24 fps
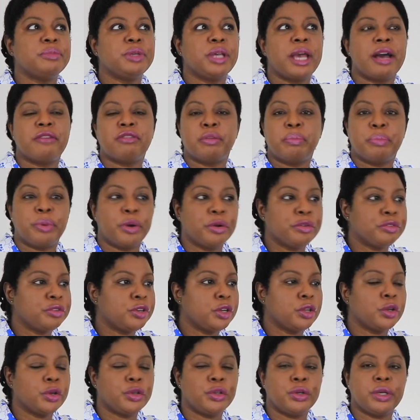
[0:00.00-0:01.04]
you have a
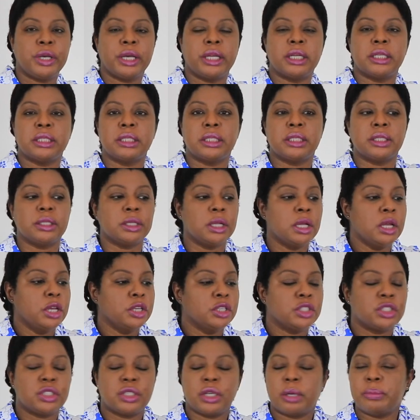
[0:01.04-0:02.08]
birthday or you get a little
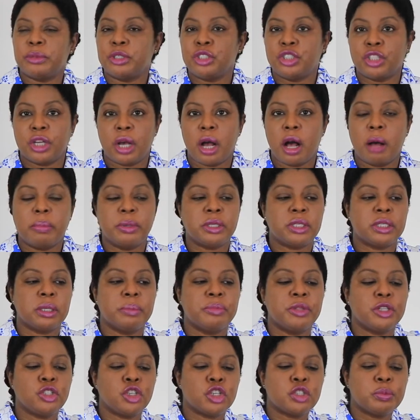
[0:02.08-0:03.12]
summer job or
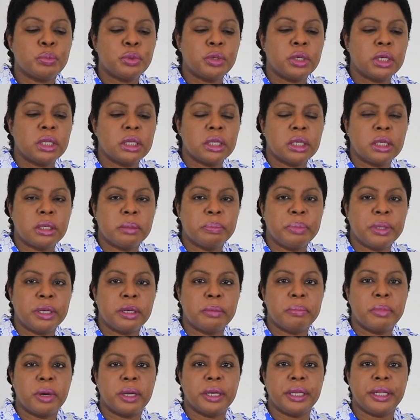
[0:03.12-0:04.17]
something, just put a little bit
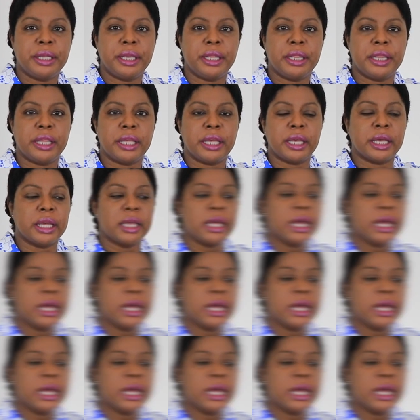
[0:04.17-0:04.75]
of money in there.